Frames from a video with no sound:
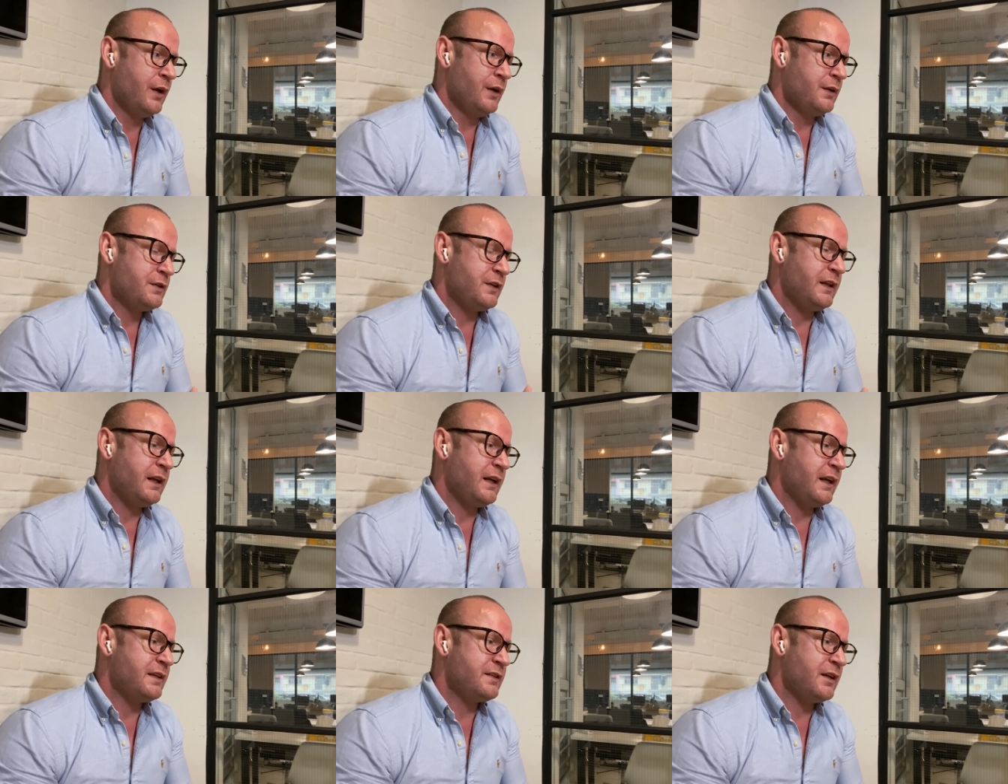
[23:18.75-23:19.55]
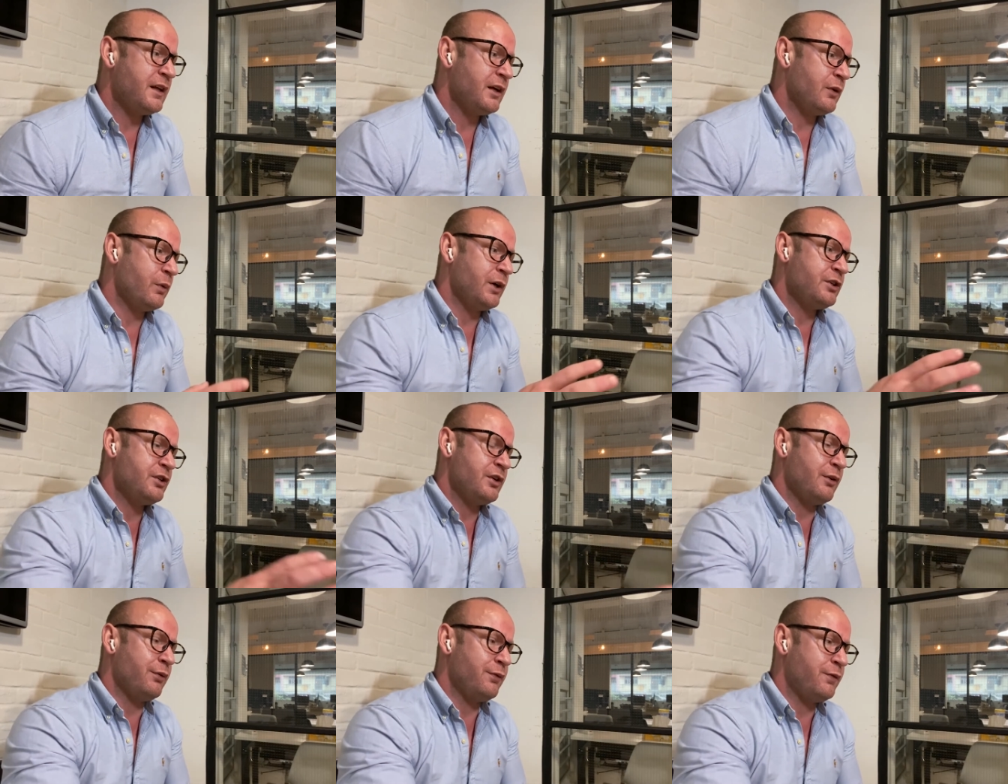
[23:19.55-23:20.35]
So then it's not a question
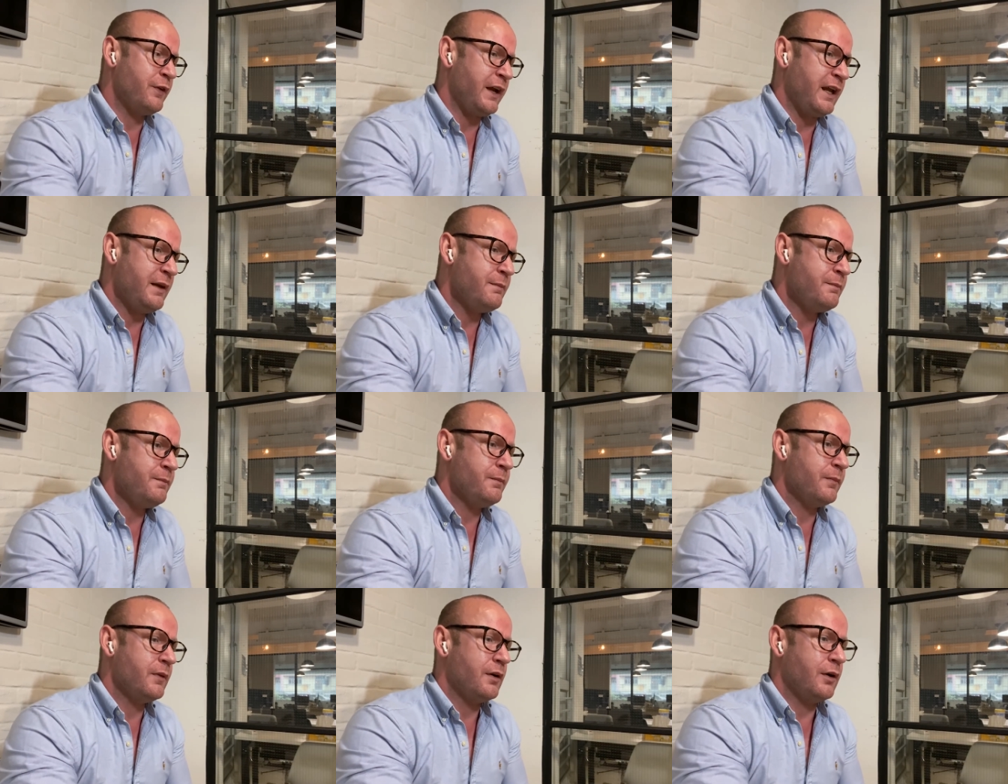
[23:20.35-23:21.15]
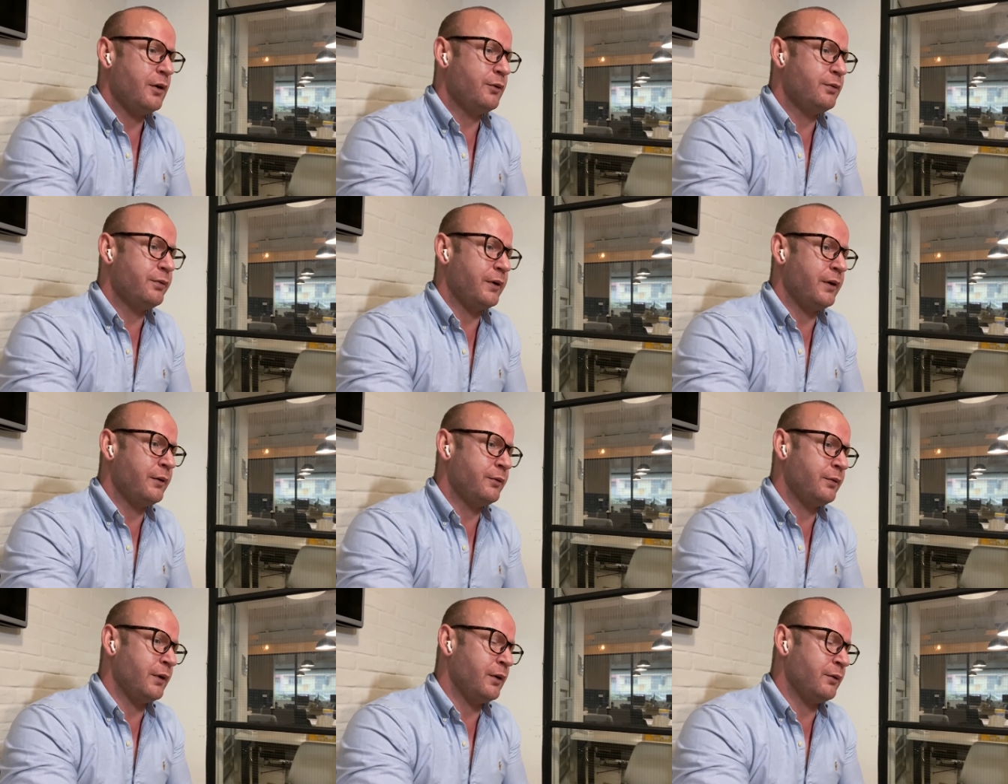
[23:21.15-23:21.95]
of fame,
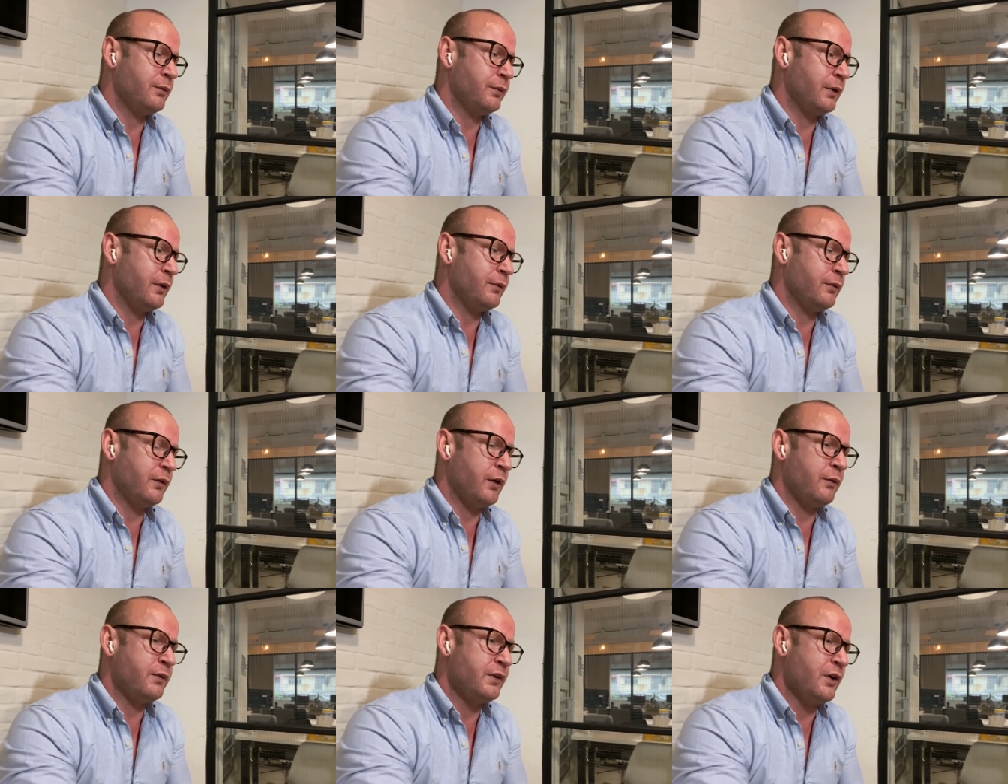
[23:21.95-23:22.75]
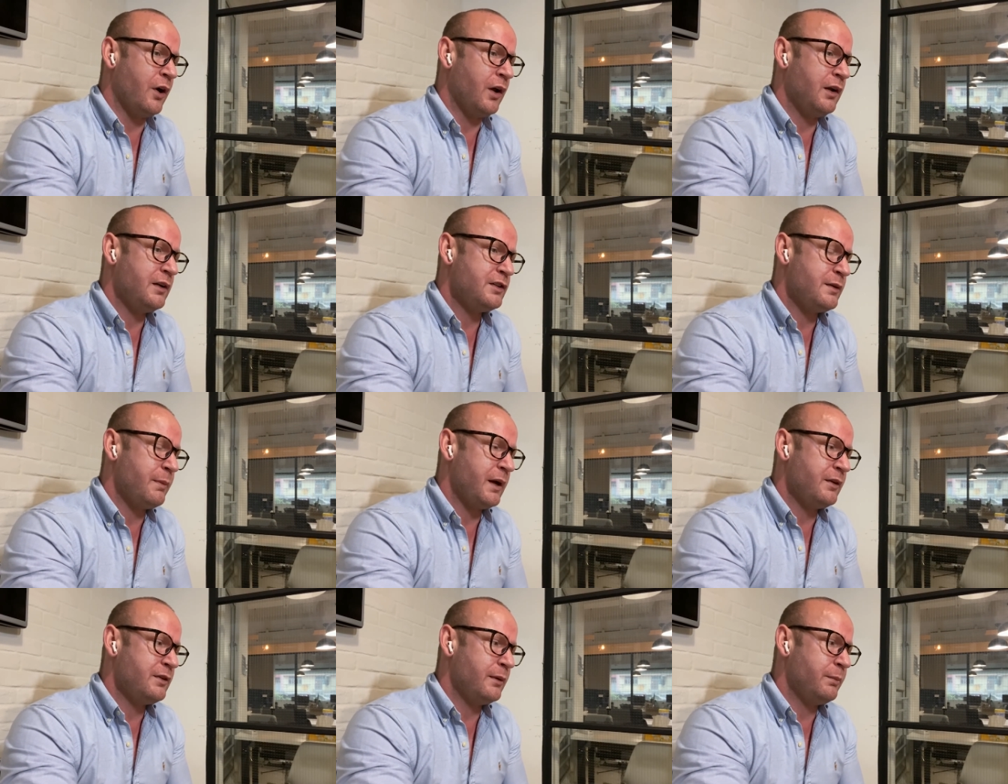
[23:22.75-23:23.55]
of knowledge
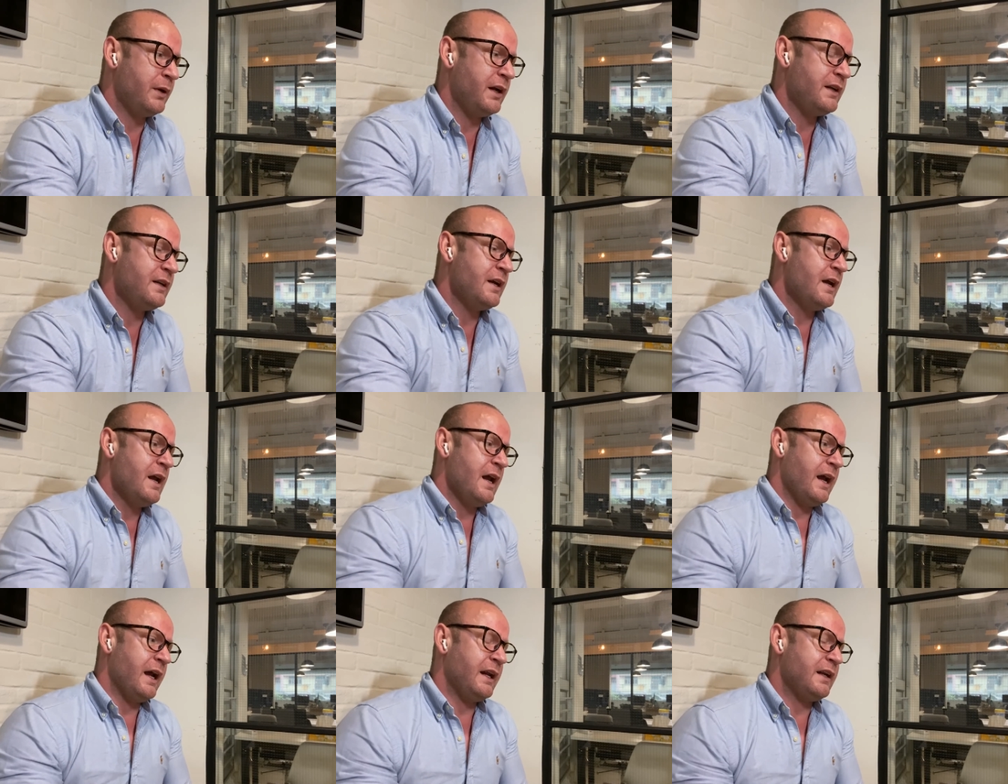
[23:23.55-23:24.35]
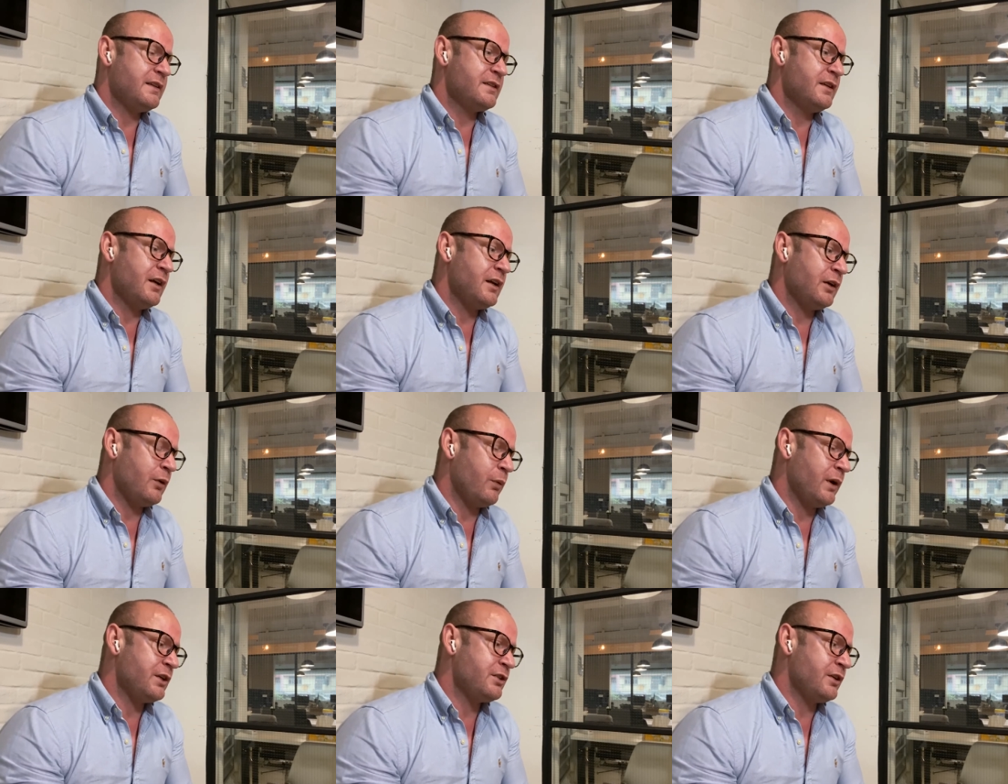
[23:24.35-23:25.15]
about your brand, and it's not a
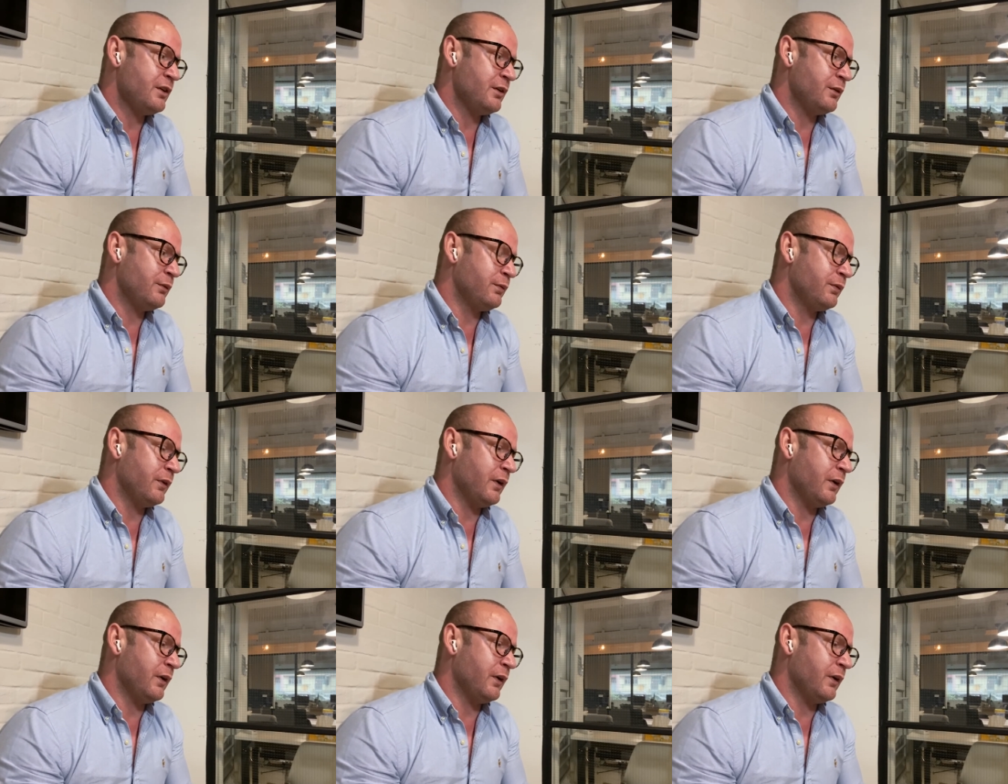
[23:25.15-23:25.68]
question of